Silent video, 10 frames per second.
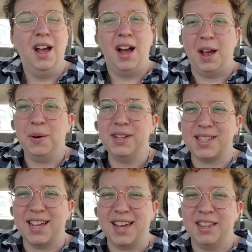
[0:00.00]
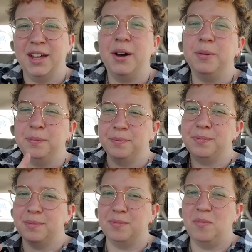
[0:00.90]
I was thinking though,
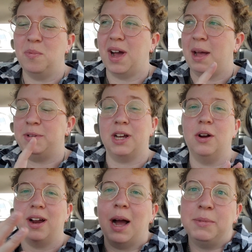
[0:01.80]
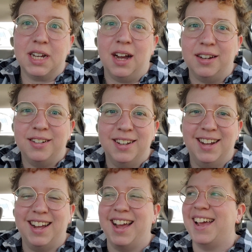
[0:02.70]
I'm done.
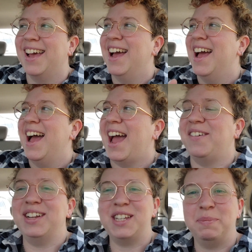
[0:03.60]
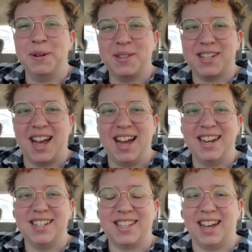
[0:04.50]
Like, I went to both
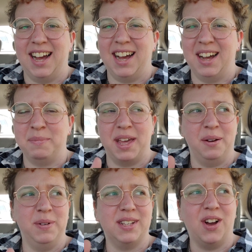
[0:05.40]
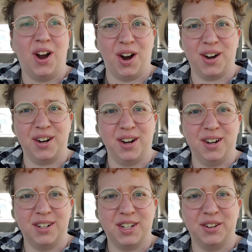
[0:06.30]
sides. It was harder to